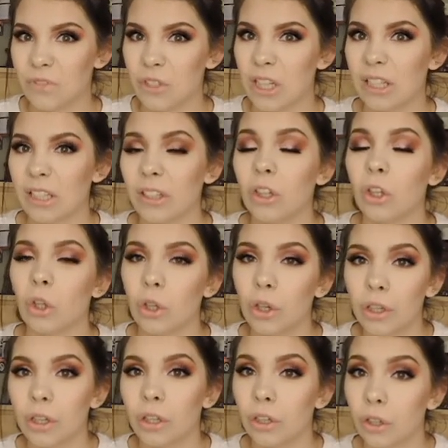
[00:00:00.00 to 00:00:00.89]
didn't
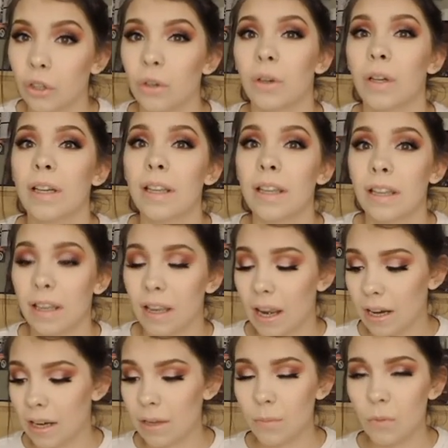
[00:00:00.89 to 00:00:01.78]
look good
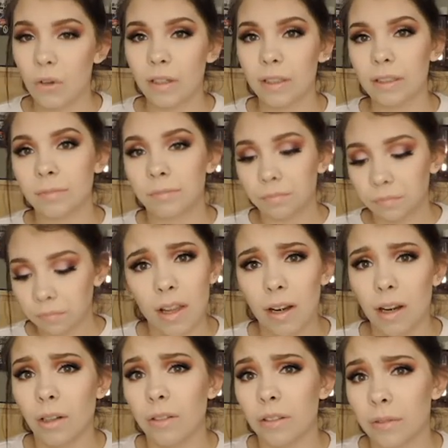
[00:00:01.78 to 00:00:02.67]
anymore,
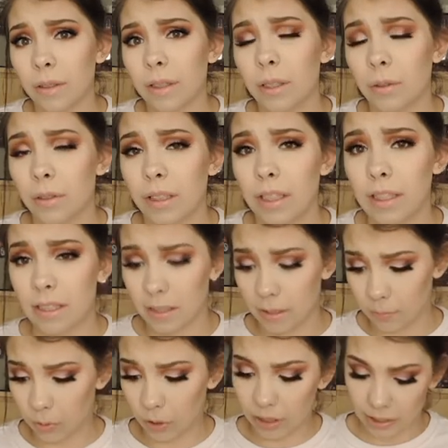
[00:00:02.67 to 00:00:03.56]
and I was really, really
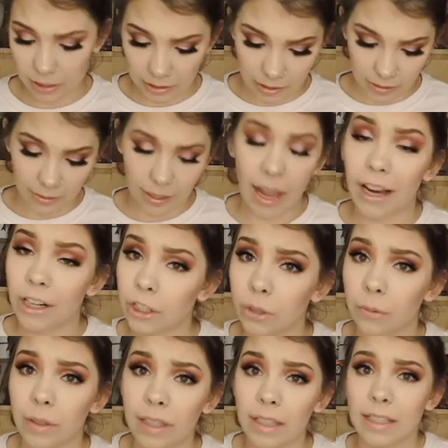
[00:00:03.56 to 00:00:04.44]
disappointed because I
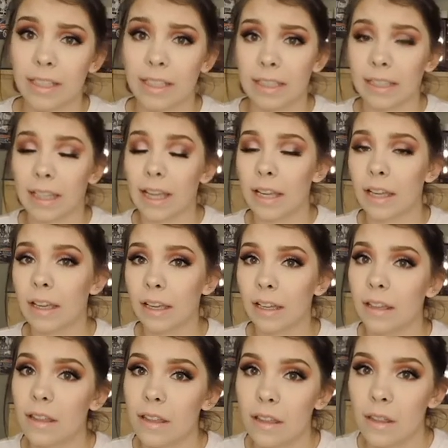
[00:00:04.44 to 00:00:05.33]
actually really did like
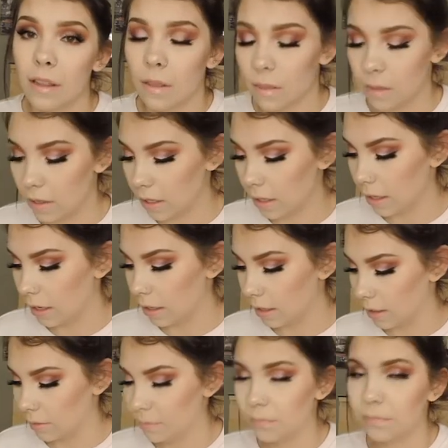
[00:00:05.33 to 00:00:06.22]
the,
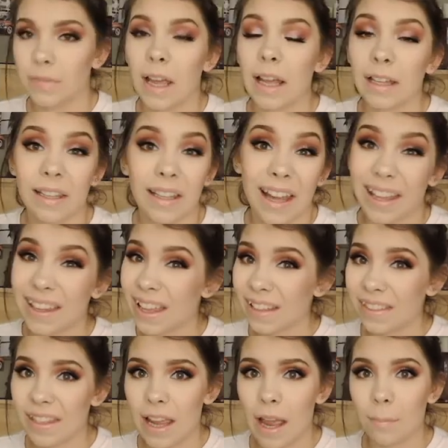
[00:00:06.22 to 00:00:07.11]
I
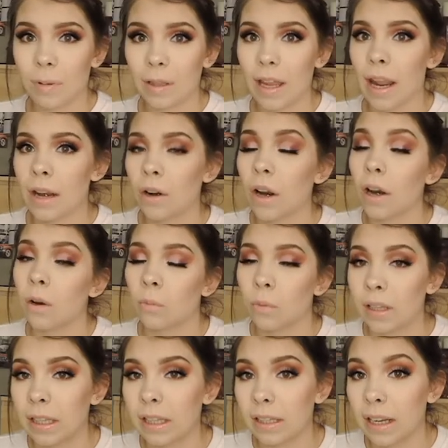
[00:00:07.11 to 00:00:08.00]
liked the applicator and I
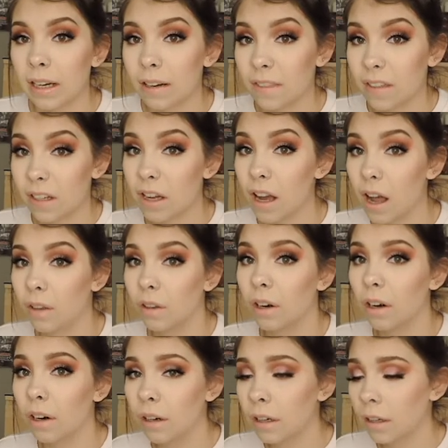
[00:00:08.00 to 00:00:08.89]
really liked the
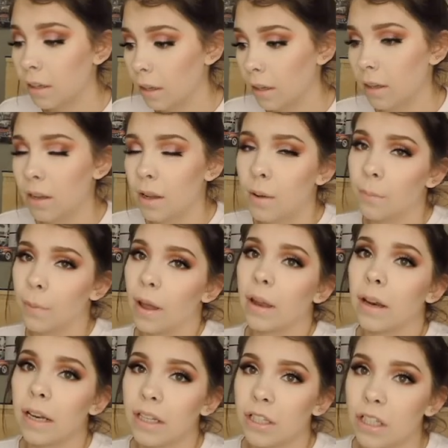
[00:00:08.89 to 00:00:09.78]
color,
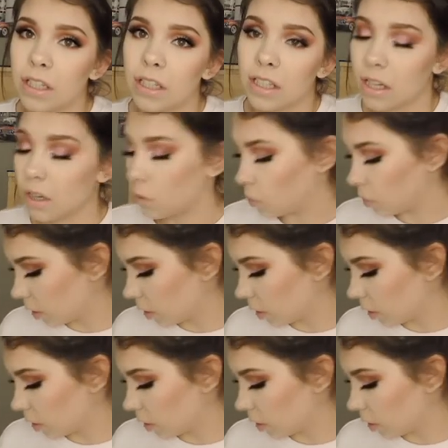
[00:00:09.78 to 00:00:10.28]
but it just didn't